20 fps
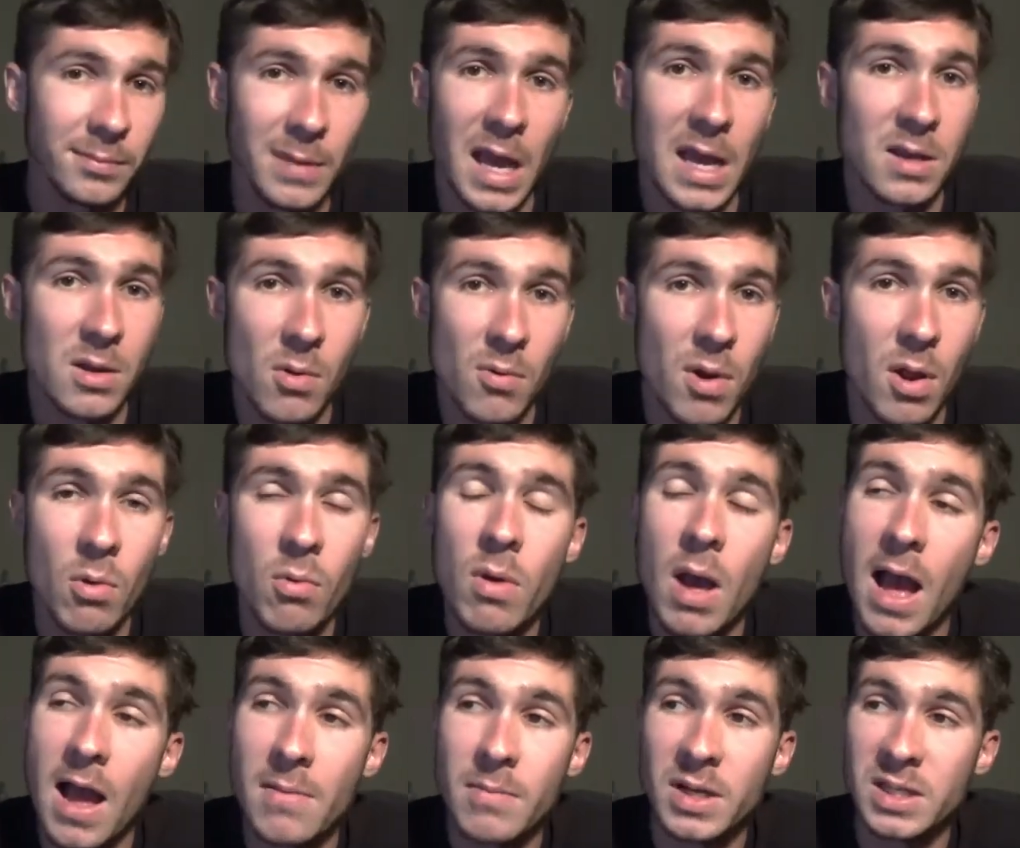I don't know.
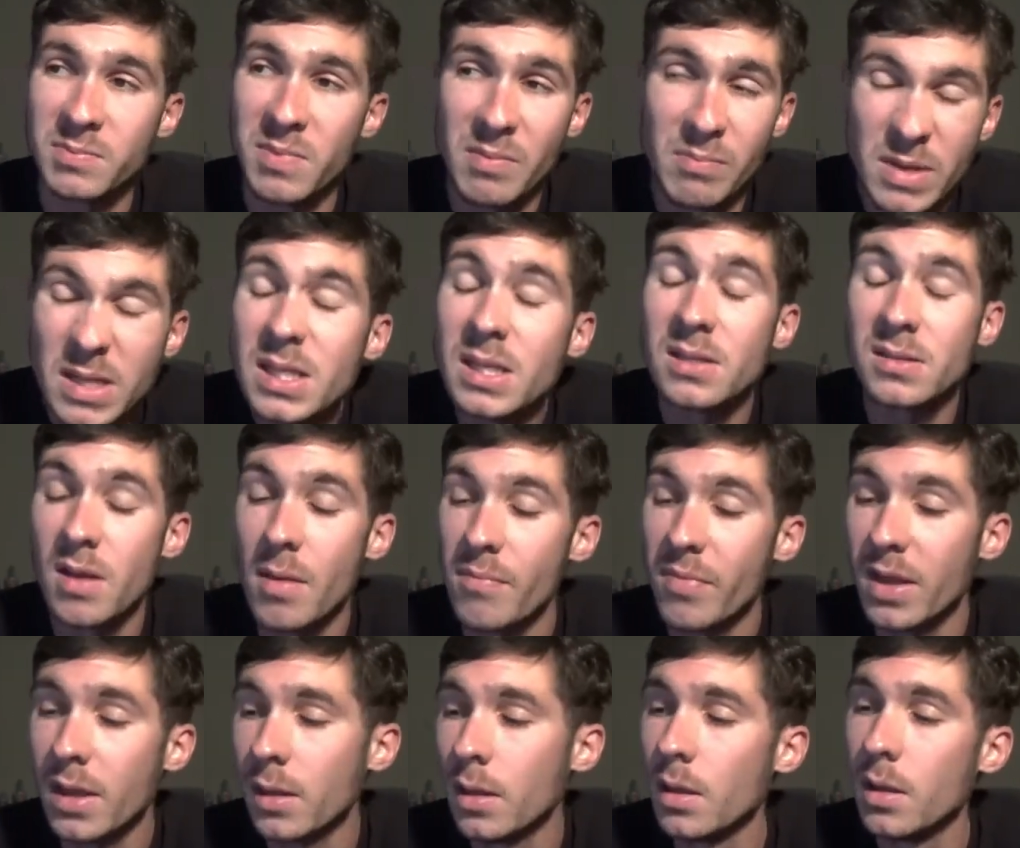I must be missing
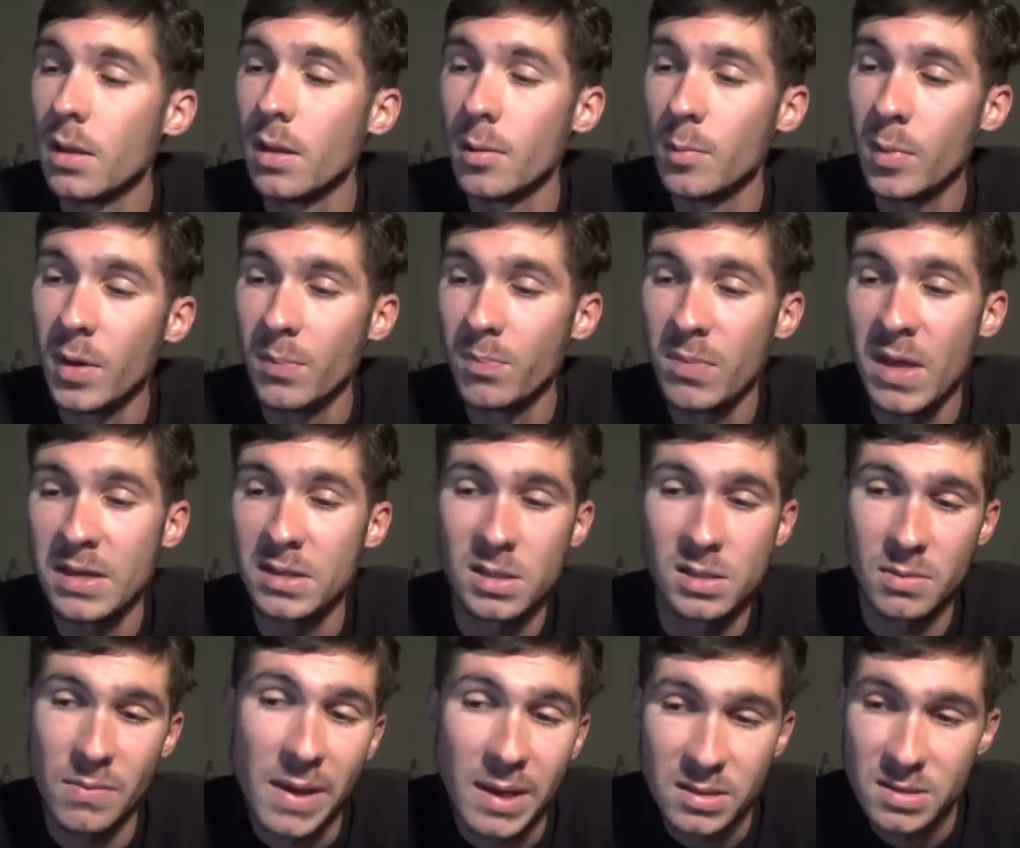something, but that
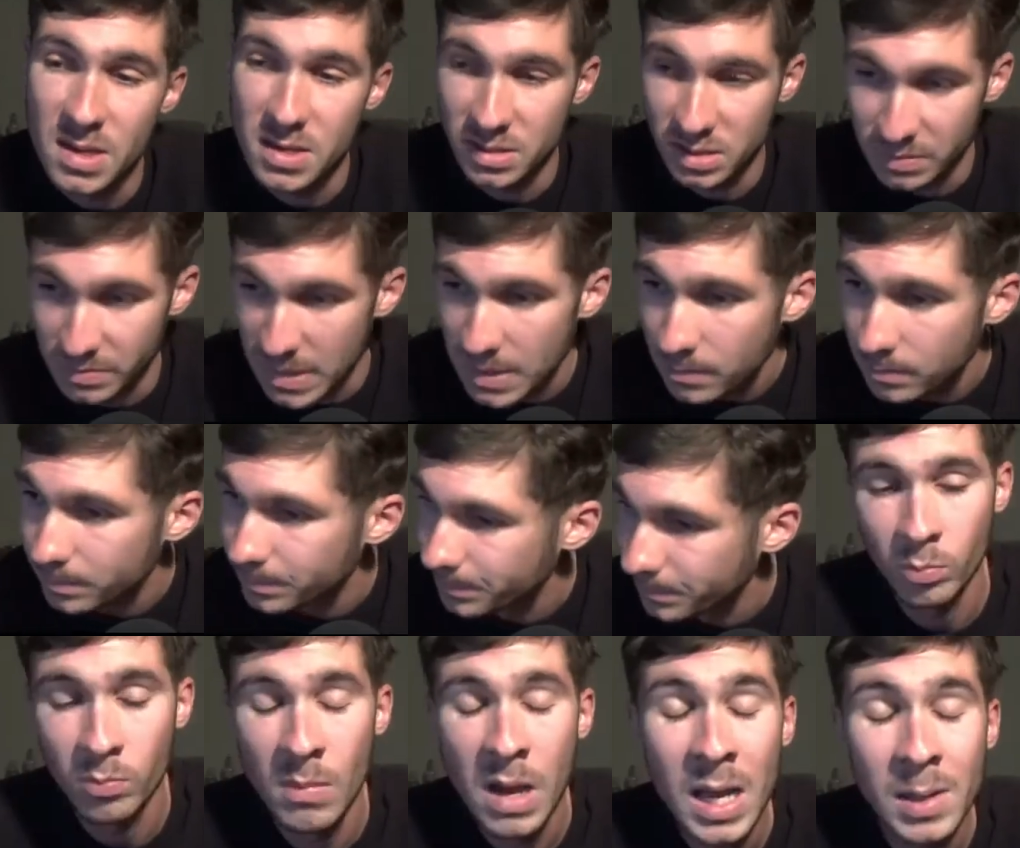doesn't make sense to me.
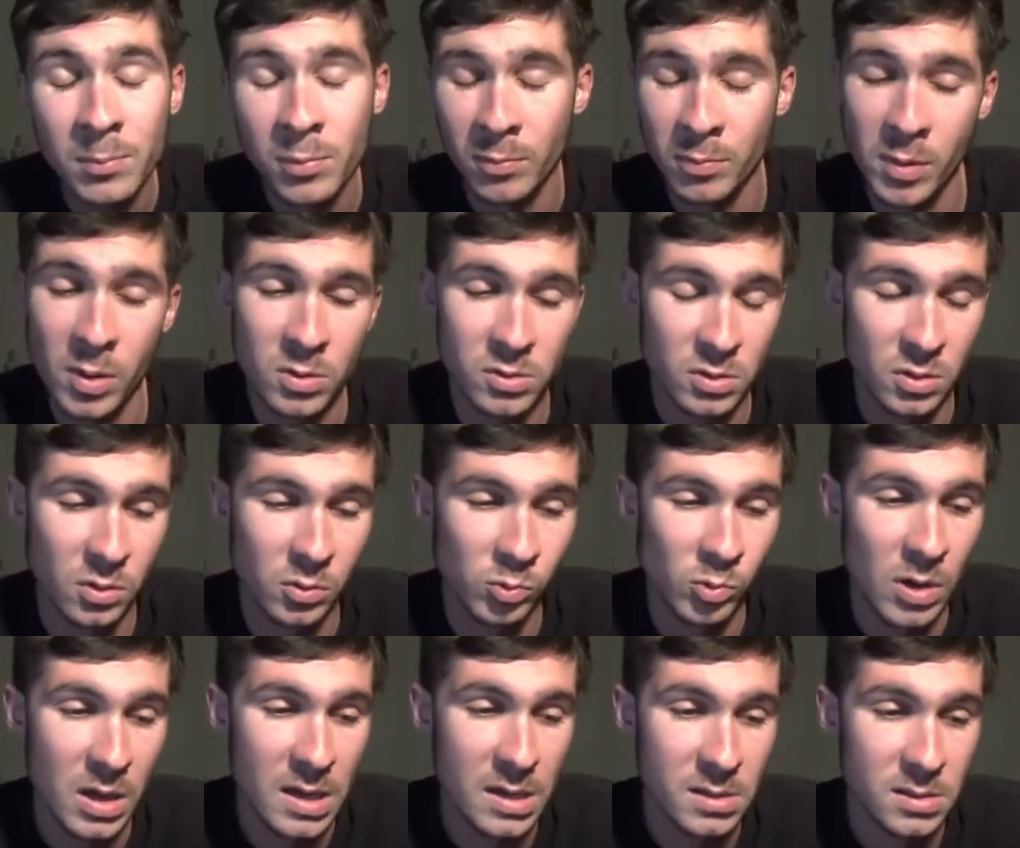My proposal
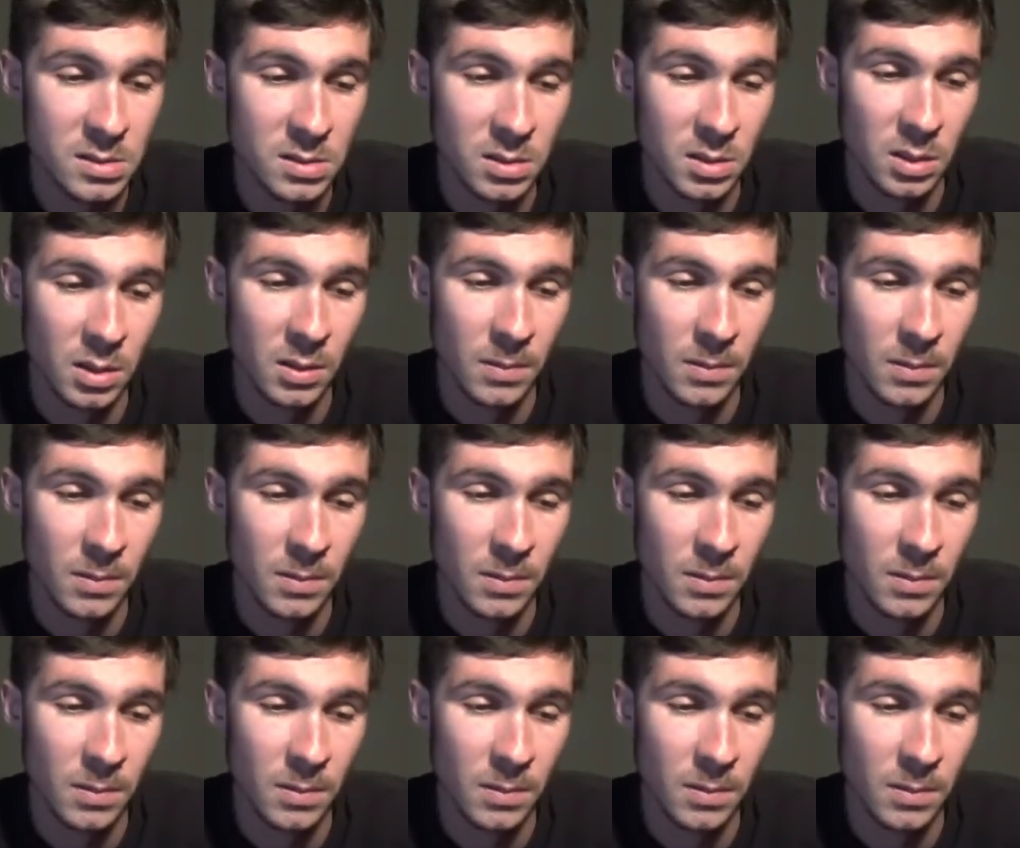was